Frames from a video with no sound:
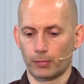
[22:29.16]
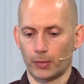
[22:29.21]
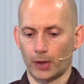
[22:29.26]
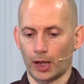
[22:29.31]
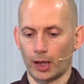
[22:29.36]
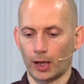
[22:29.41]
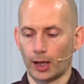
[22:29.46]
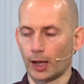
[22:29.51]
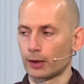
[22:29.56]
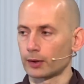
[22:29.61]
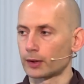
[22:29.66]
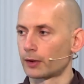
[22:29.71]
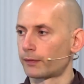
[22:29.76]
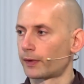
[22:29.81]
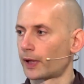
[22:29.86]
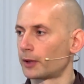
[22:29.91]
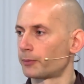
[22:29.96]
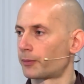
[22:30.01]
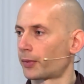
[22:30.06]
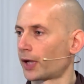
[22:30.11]
I'll
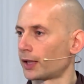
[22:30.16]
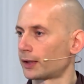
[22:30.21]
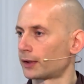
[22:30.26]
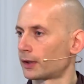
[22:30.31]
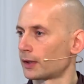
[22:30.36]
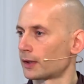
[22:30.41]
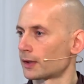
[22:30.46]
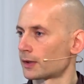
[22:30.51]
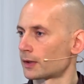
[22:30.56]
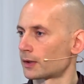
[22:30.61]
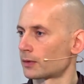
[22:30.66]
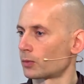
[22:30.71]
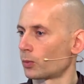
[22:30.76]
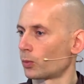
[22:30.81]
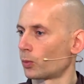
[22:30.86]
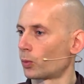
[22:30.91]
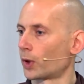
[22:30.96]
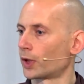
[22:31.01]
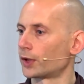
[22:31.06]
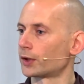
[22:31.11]
define practice
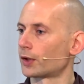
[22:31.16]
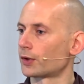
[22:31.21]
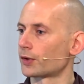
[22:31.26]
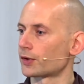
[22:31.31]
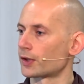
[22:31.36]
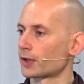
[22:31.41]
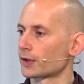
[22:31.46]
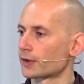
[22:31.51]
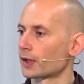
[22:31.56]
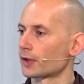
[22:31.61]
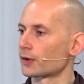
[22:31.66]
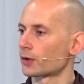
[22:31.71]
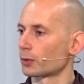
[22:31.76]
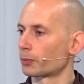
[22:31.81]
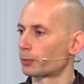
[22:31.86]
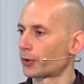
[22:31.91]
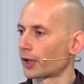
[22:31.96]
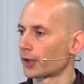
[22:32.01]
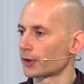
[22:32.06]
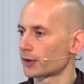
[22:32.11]
when there is the sense
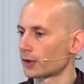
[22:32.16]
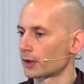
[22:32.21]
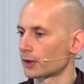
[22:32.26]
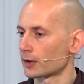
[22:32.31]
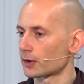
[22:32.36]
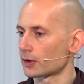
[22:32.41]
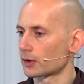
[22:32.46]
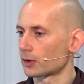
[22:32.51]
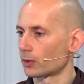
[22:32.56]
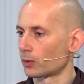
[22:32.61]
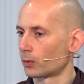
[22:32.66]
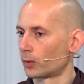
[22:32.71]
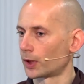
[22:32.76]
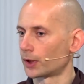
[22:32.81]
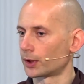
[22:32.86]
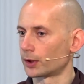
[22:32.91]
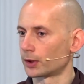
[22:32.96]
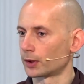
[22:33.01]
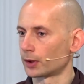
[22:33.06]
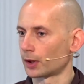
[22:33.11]
of presence,
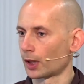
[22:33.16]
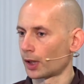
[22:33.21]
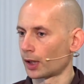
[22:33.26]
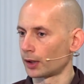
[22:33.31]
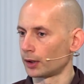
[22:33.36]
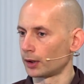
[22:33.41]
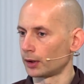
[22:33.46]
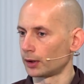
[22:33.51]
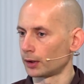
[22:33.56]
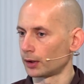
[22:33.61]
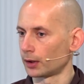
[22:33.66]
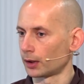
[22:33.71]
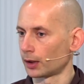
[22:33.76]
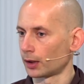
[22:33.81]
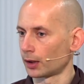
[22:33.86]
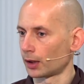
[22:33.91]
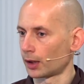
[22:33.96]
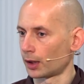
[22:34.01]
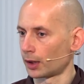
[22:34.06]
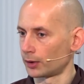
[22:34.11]
when I
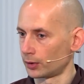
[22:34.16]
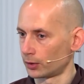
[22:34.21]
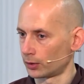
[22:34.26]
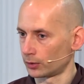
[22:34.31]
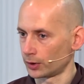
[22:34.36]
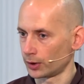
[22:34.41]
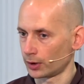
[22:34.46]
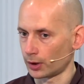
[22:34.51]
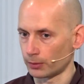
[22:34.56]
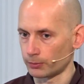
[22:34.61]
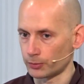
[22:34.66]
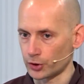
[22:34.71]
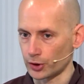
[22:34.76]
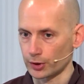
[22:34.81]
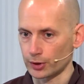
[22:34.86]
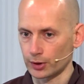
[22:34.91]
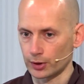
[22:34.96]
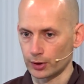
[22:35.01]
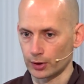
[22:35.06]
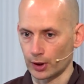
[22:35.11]
know the
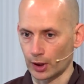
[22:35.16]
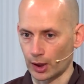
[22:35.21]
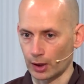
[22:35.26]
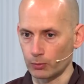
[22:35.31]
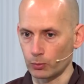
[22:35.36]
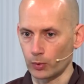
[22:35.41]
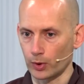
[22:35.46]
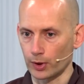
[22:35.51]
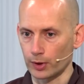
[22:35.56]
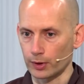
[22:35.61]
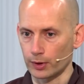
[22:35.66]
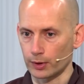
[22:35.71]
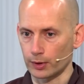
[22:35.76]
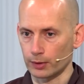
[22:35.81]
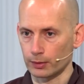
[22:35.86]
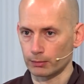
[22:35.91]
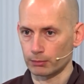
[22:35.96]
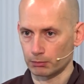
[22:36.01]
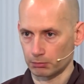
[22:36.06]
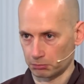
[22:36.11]
object I'm with,
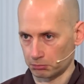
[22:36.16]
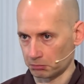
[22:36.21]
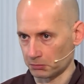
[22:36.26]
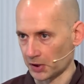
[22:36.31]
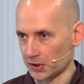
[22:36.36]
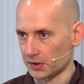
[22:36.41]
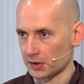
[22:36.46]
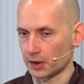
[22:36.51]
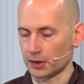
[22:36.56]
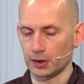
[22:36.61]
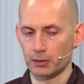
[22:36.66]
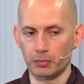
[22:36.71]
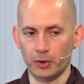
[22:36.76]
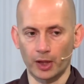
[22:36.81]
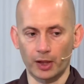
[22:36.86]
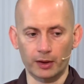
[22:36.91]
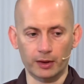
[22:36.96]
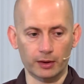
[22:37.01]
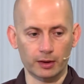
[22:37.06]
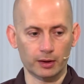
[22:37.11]
let's say the
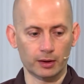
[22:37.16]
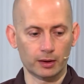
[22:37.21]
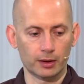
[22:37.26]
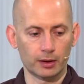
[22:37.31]
breath,